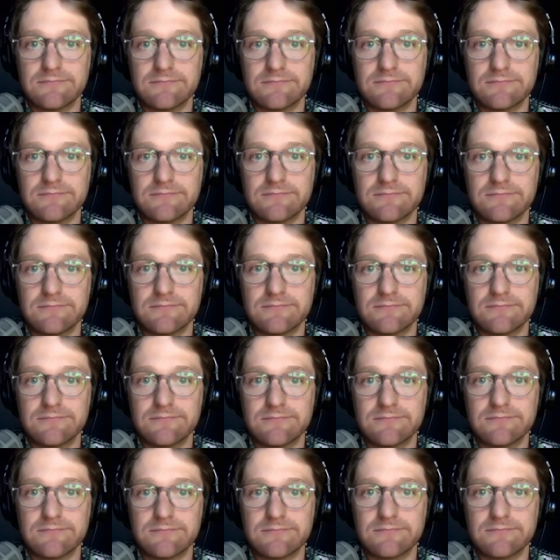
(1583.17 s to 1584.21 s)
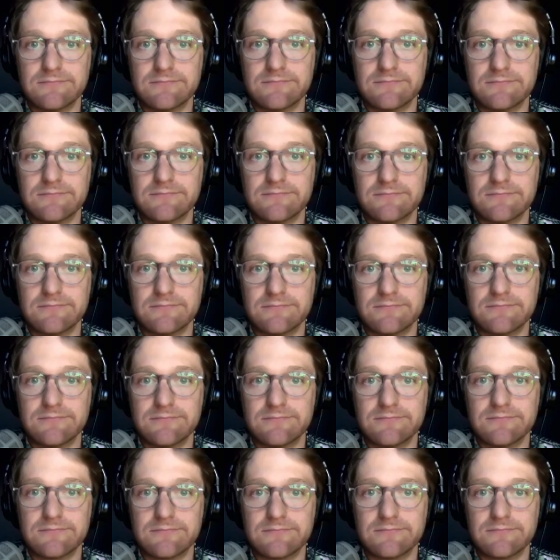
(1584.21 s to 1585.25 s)
And so I toss it in like a pot,
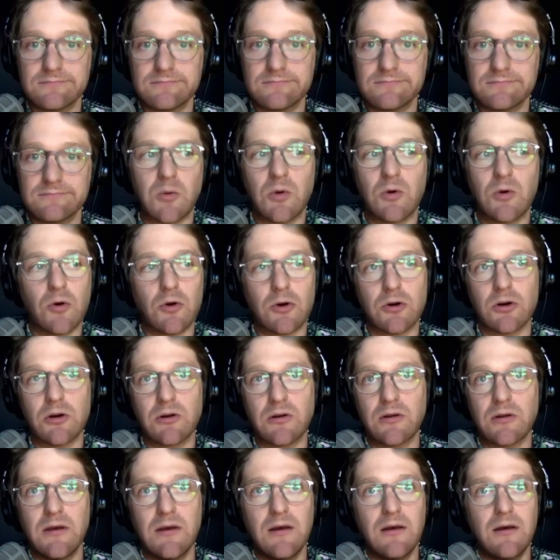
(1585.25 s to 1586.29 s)
and like we ordered